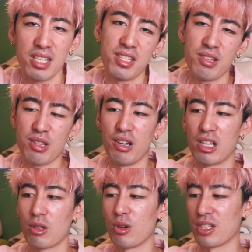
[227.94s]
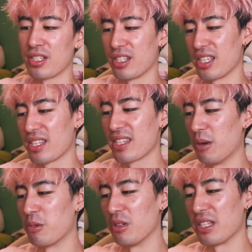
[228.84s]
is, you know, of course, just a
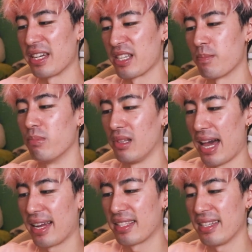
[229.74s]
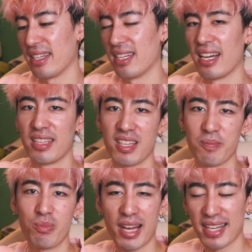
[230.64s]
really nice black tea. I
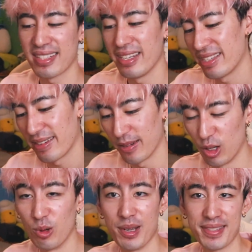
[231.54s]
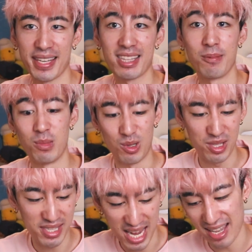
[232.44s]
think black teas are always like the most
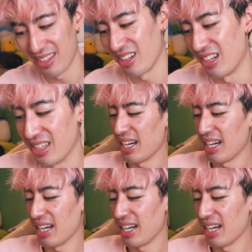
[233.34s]
standard.